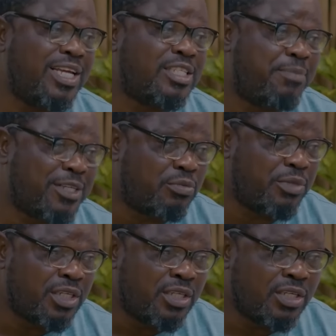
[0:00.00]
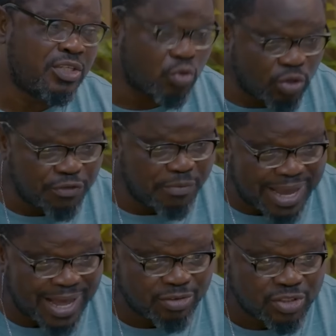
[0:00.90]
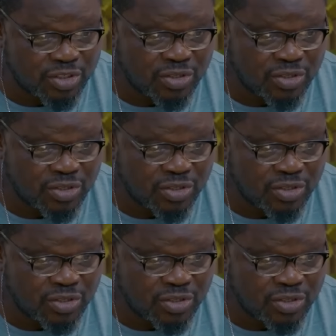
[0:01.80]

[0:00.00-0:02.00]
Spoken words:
expects me to leave my house